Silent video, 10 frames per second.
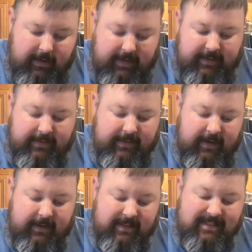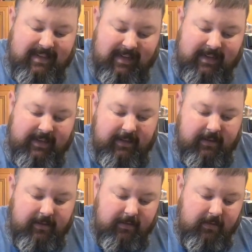and set it aside
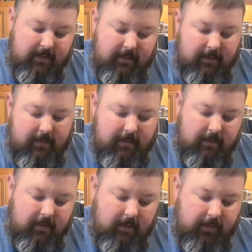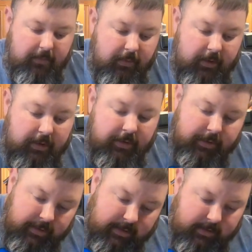for a
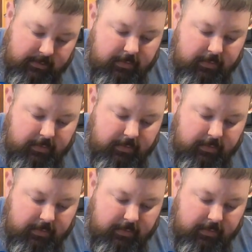good